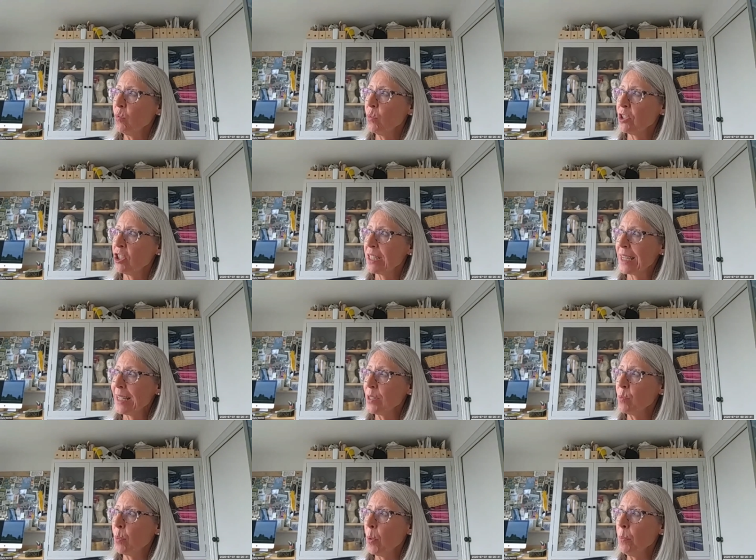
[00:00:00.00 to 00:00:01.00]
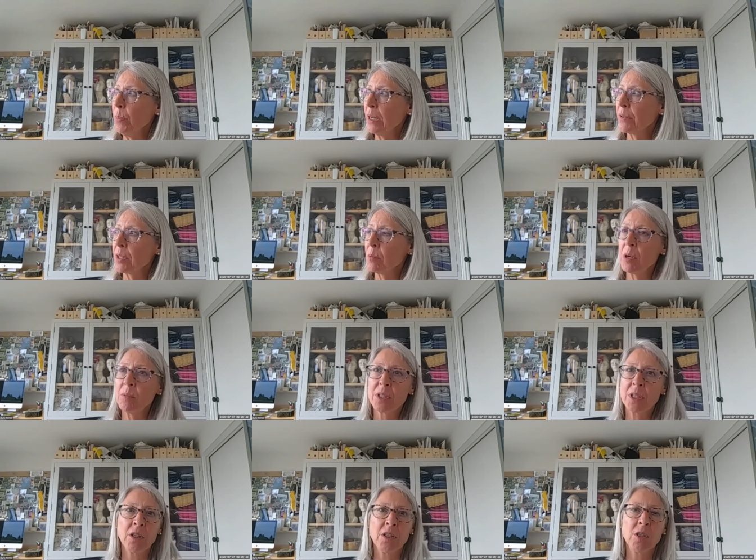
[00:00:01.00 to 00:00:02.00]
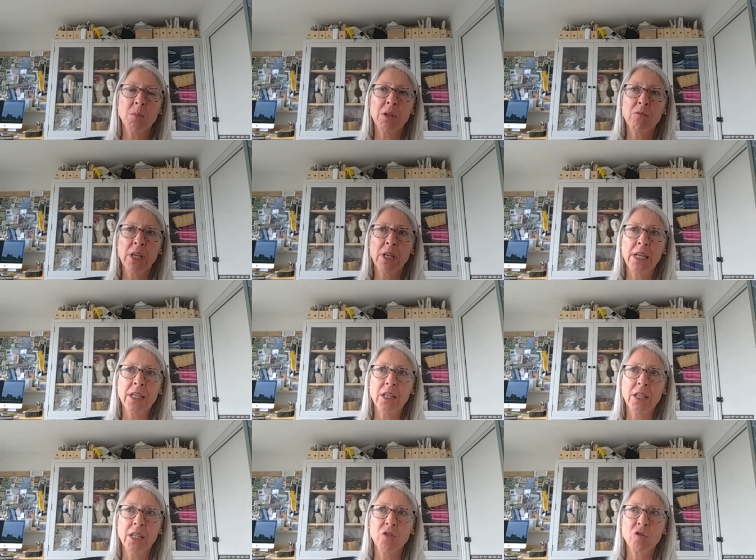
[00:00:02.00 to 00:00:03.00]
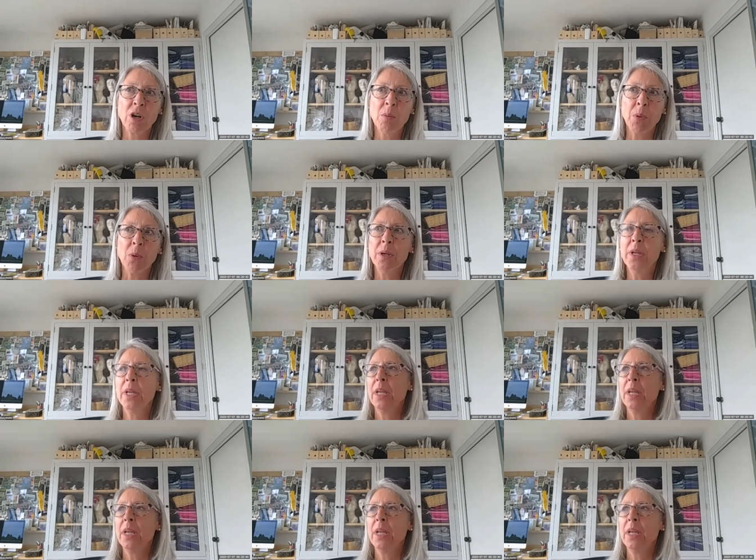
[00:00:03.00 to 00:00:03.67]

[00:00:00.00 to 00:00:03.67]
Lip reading: which is less popular at the moment and going to be really in trouble,